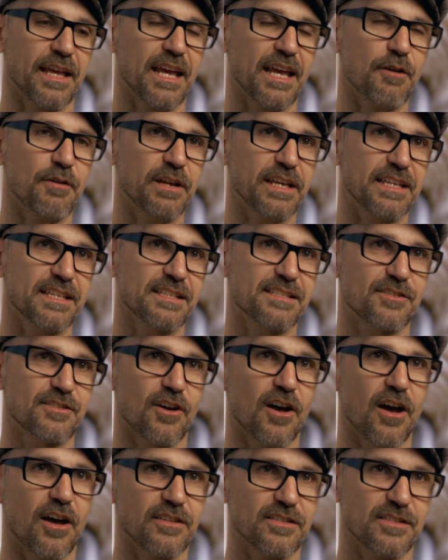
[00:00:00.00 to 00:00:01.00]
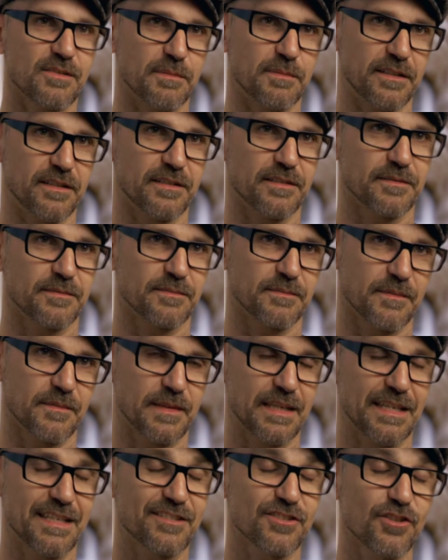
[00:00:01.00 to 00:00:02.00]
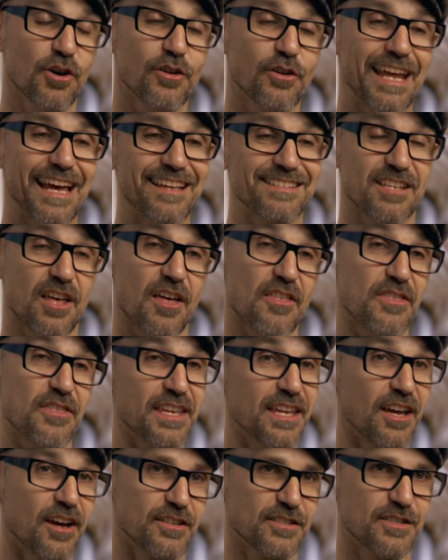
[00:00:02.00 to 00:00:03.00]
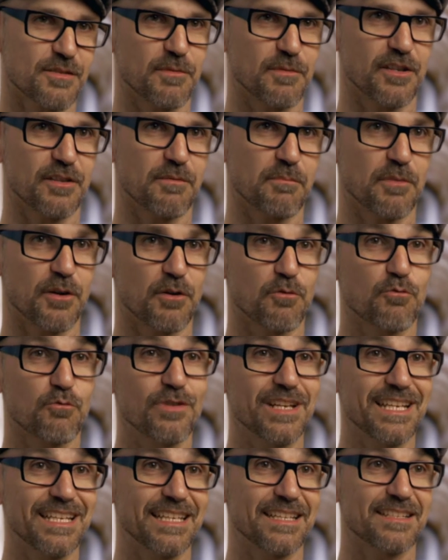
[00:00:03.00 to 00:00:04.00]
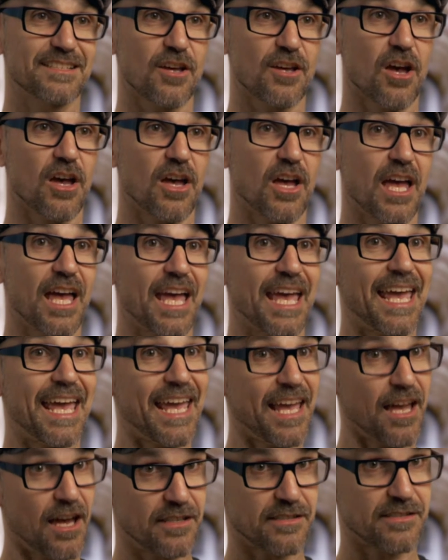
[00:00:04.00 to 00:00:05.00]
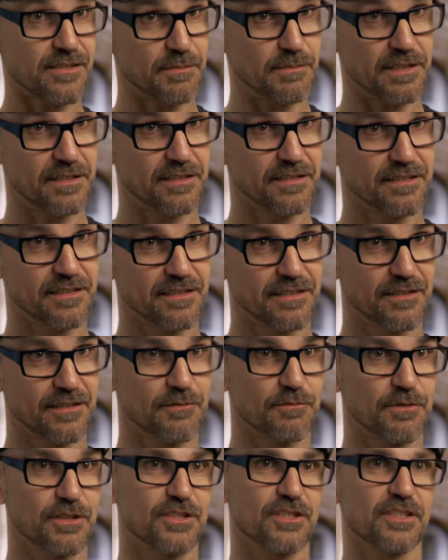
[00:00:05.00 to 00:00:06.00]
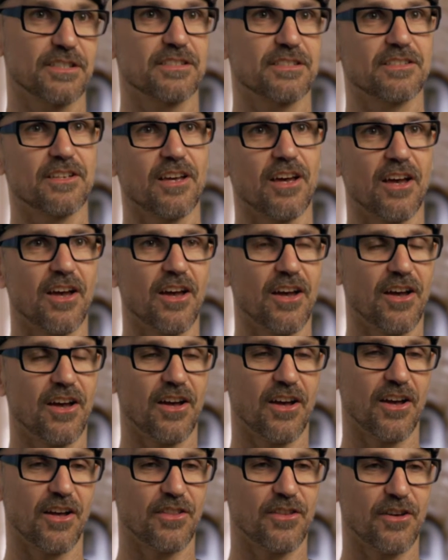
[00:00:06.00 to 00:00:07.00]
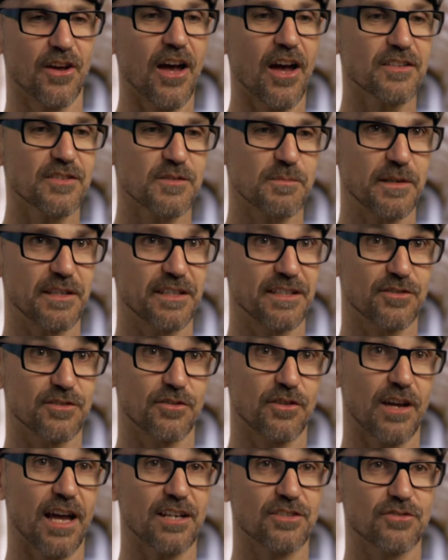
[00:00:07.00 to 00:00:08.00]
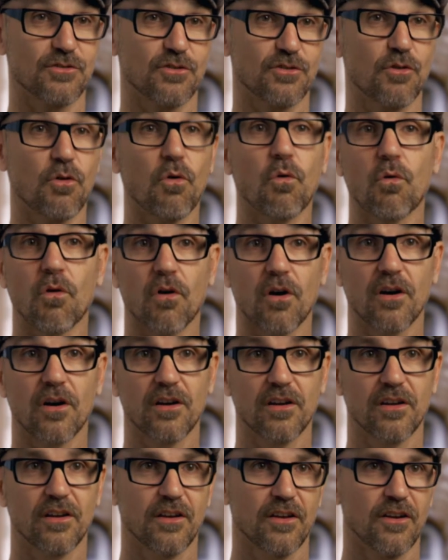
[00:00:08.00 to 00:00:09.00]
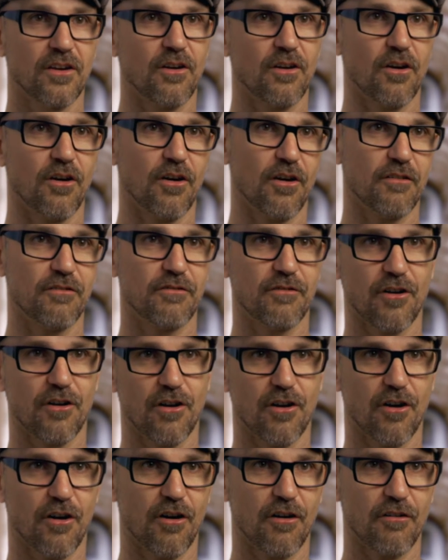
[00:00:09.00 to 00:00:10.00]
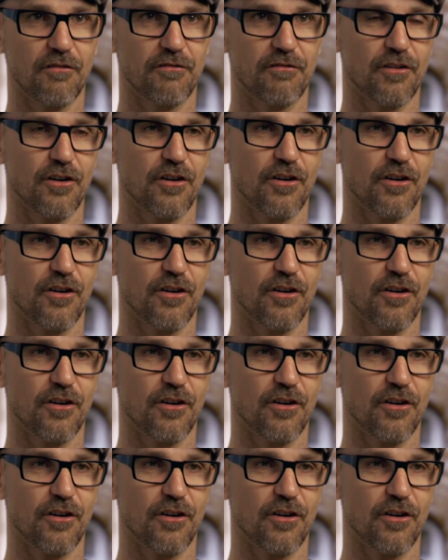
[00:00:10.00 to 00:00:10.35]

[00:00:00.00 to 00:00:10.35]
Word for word: Eric is the huntsman. He's known as the huntsman, but really is a, a huntsman which is uh, uh, uh, the huntsman is an actual corps of, of